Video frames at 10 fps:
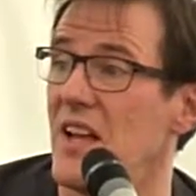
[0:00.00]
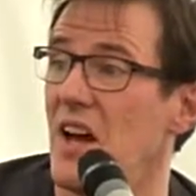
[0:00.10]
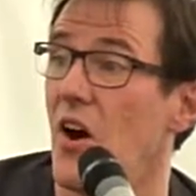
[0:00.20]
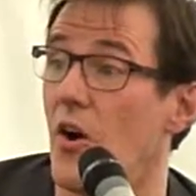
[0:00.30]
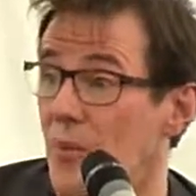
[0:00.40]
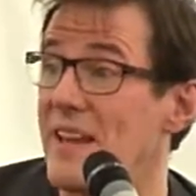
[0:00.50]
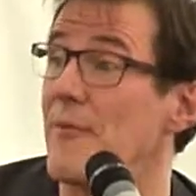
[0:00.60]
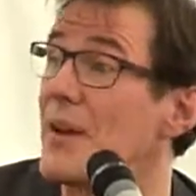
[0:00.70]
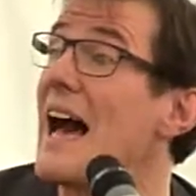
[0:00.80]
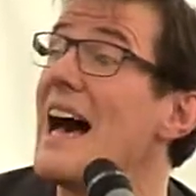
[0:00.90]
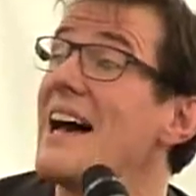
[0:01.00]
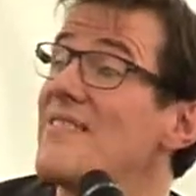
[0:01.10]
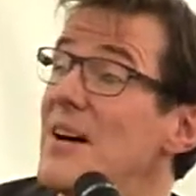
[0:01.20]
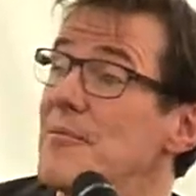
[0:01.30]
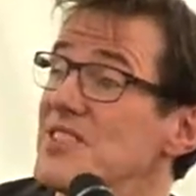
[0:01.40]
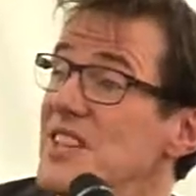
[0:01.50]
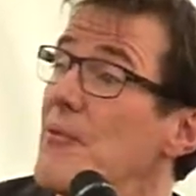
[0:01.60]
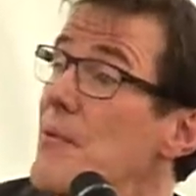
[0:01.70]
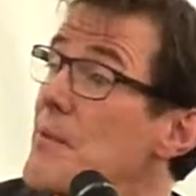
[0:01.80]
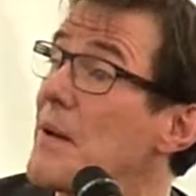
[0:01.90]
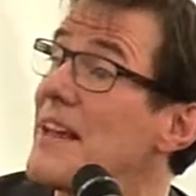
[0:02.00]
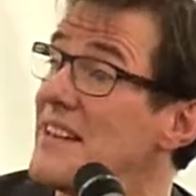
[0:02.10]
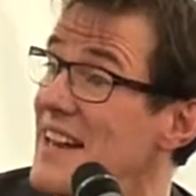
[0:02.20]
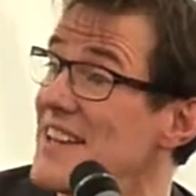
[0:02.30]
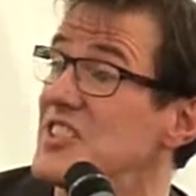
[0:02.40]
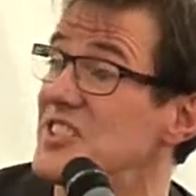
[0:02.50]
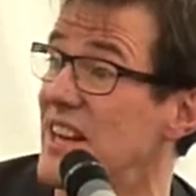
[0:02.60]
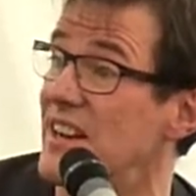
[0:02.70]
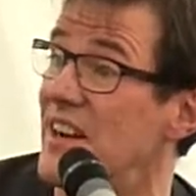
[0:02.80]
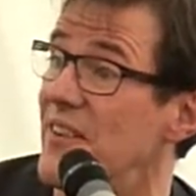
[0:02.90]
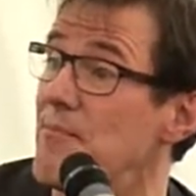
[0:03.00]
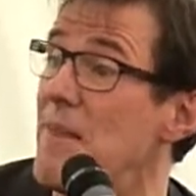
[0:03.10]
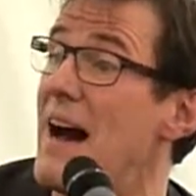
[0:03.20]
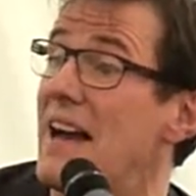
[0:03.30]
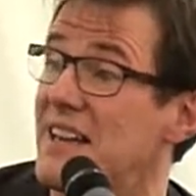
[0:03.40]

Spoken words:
That was when we played the Leisure Centre in Mac.